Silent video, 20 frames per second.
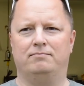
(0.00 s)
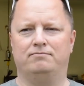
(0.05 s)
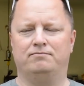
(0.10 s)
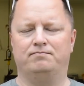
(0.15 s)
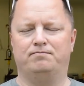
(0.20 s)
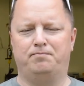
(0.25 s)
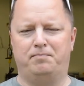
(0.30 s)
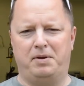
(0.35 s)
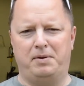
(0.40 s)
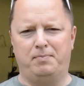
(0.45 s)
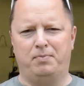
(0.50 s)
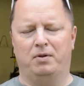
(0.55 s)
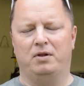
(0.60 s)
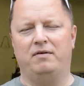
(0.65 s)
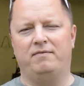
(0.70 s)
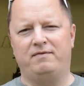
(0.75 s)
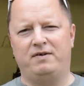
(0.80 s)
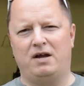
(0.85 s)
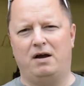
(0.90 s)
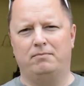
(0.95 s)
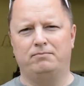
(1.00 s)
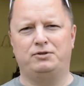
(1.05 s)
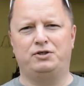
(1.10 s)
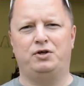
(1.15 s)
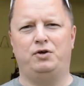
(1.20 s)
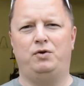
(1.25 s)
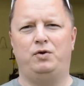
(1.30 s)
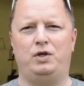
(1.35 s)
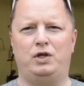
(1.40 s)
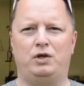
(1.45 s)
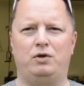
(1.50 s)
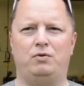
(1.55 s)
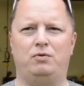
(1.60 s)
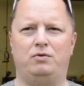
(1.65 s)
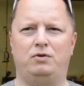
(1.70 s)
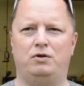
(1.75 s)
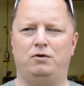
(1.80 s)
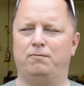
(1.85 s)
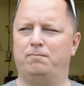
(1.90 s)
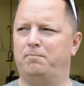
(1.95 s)
People have come to you.
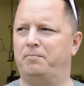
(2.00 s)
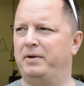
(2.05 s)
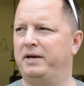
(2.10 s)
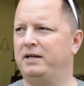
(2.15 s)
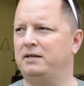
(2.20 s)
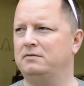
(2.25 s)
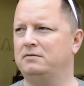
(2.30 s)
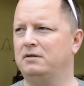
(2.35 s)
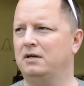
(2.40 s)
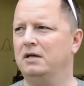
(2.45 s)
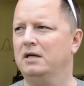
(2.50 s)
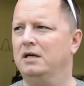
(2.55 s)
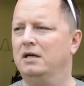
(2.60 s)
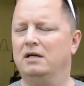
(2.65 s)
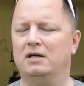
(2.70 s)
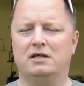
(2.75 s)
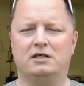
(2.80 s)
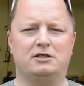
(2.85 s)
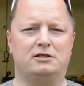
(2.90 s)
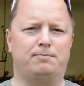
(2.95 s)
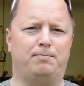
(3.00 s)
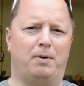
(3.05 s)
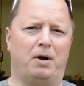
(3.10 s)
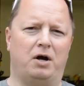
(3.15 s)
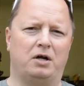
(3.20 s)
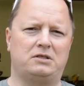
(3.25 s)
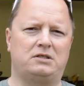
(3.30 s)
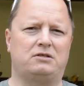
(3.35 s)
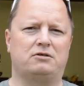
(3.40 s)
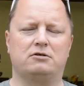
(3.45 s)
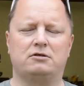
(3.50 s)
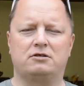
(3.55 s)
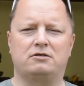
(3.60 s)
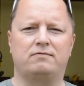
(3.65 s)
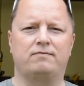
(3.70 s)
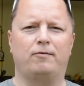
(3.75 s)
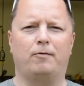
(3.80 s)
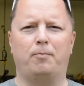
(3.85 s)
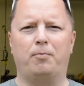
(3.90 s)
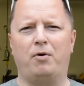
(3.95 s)
You've been sponsors
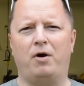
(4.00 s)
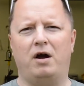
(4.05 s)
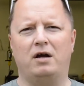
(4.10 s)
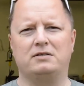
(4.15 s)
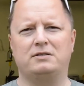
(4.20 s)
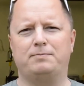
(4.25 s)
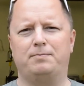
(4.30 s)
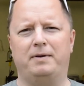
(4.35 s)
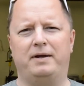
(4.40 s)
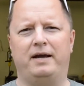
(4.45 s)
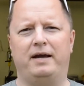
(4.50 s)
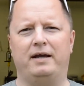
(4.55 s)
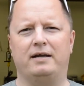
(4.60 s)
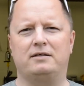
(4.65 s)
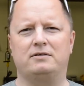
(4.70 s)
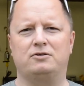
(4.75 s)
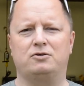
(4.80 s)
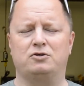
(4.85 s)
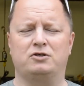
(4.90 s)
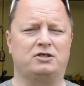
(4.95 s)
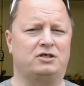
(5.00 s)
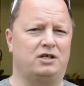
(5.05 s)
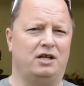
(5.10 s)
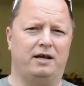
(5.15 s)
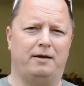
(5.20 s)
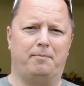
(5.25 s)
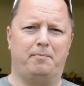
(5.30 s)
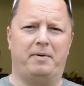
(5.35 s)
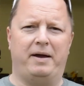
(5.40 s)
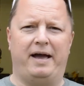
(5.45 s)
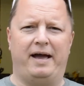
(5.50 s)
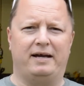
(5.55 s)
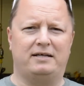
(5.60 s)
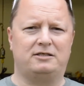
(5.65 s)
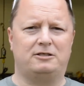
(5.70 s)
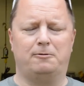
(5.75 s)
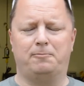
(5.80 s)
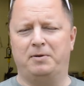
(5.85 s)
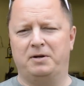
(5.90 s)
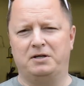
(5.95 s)
for prospects or slickbacks,
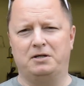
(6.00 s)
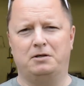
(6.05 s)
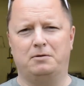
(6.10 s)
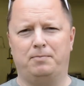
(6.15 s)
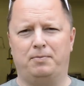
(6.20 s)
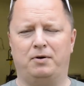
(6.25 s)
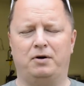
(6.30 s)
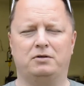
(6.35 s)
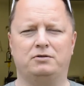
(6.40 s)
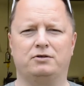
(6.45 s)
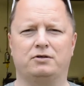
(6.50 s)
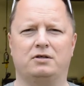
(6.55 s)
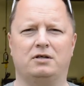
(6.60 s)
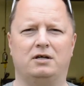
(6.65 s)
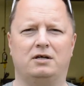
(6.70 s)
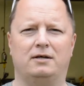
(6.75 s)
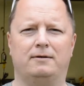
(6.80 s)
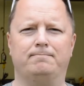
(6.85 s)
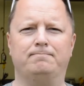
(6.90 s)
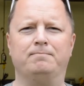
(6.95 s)
depending upon your club.